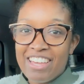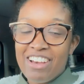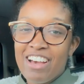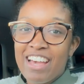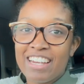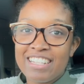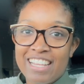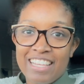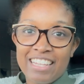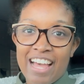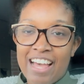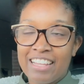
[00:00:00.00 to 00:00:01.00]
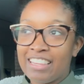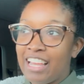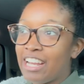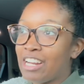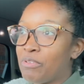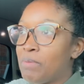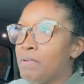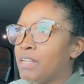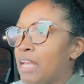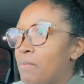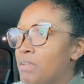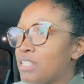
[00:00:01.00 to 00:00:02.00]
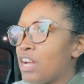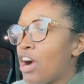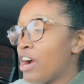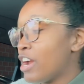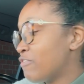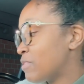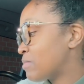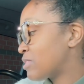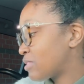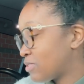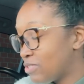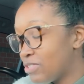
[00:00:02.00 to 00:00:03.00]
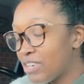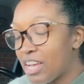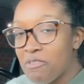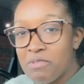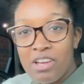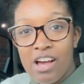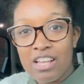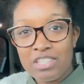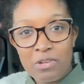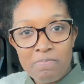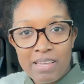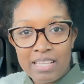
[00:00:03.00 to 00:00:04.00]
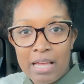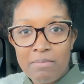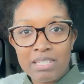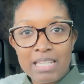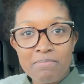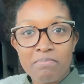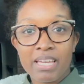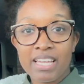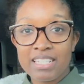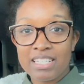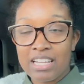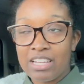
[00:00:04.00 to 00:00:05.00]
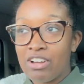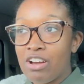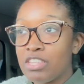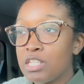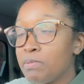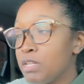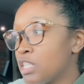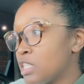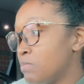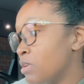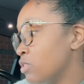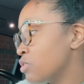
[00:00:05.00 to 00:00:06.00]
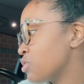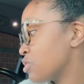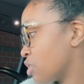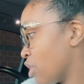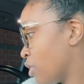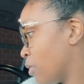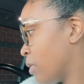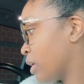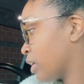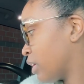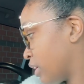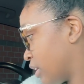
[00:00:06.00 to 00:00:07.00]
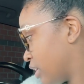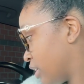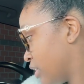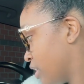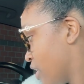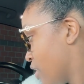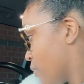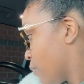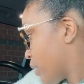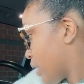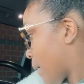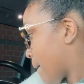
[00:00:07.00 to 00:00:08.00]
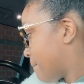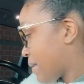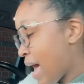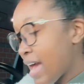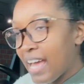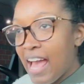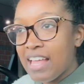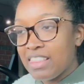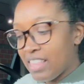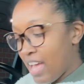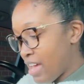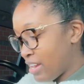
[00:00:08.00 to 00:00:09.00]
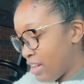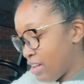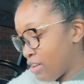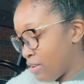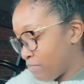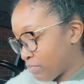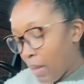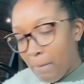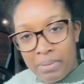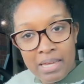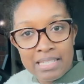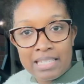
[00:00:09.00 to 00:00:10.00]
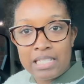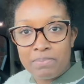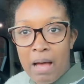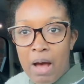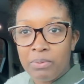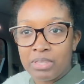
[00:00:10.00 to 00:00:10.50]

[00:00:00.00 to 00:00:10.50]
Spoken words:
y'all, it is a lot later. We picked up Miss Ari from school, and we also picked up some pizza, y'all. This pizza smells so good. We are back at that pizza spot with